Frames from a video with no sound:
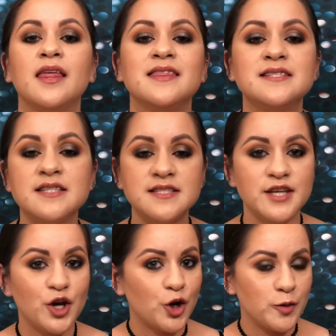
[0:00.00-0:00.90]
This is
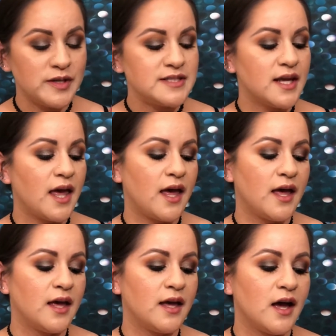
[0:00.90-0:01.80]
the Urban
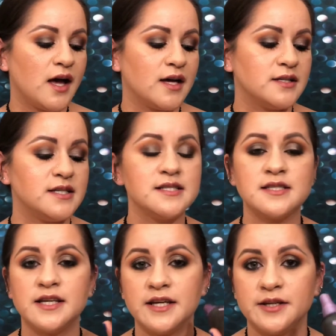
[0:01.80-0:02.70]
Decay
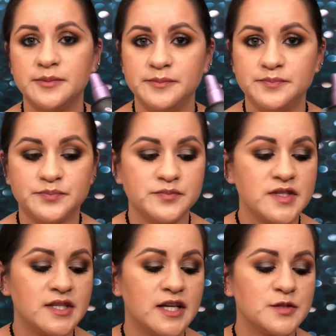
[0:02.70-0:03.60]
De-Slick
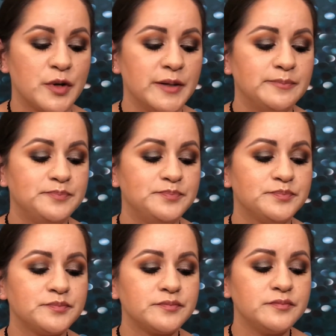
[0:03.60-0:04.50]
Setting Spray.
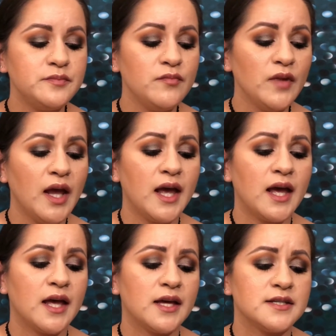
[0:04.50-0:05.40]

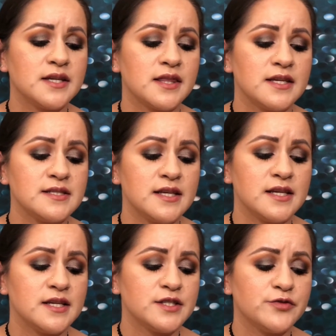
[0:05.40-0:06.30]
And this
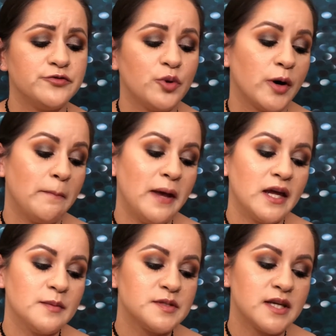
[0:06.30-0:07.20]
is for
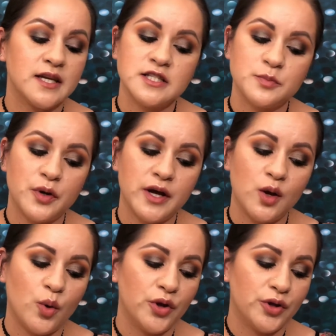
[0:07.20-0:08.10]
makeup setting
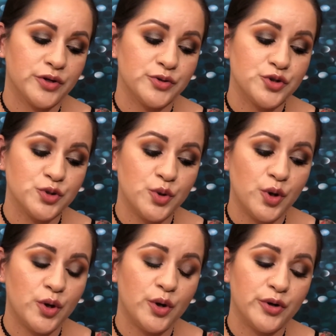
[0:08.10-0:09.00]
spray, oil
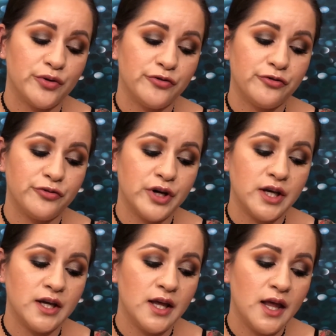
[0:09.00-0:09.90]
control, oil
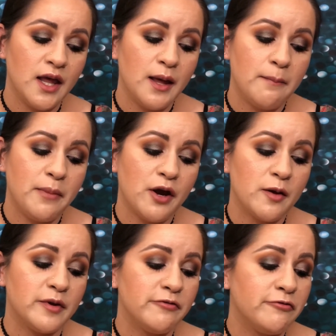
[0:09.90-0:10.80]
free,
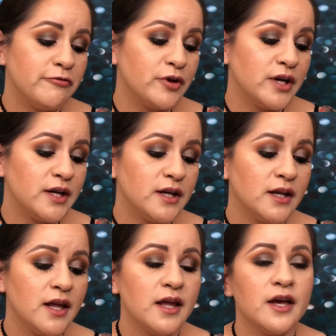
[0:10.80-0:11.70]
paraben free,
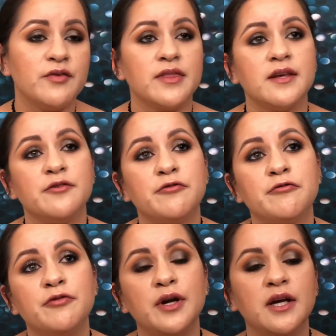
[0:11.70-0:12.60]
everything
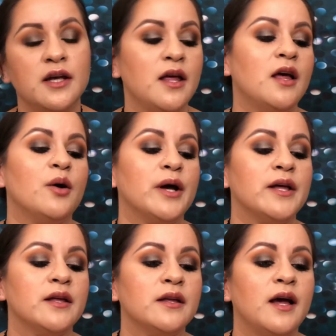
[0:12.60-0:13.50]
free.
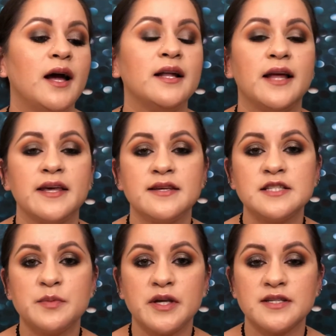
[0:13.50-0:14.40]
Okay, I like this
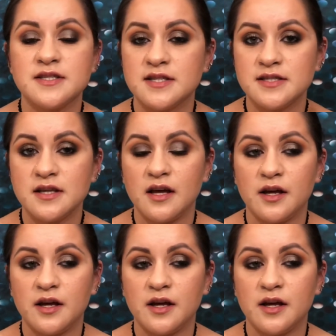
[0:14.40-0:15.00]
because this